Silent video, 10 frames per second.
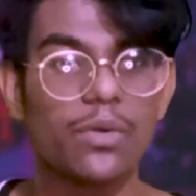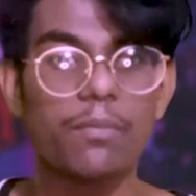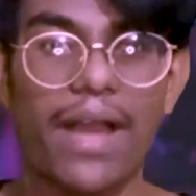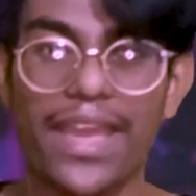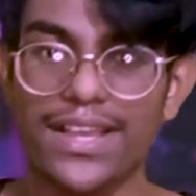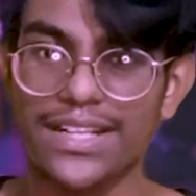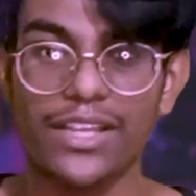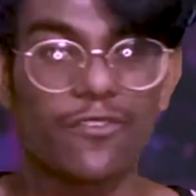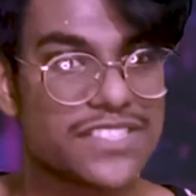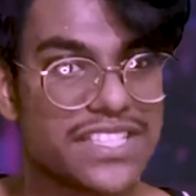by a click
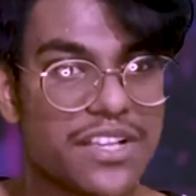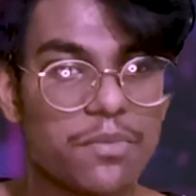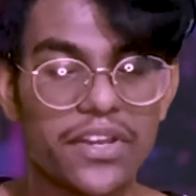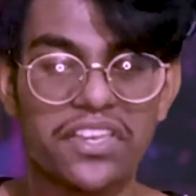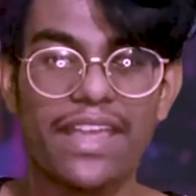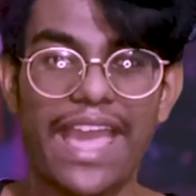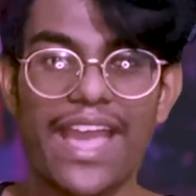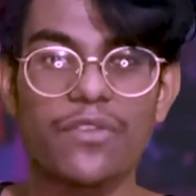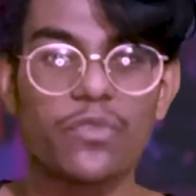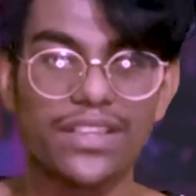of a single button,
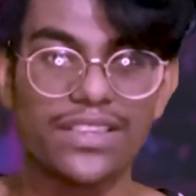and with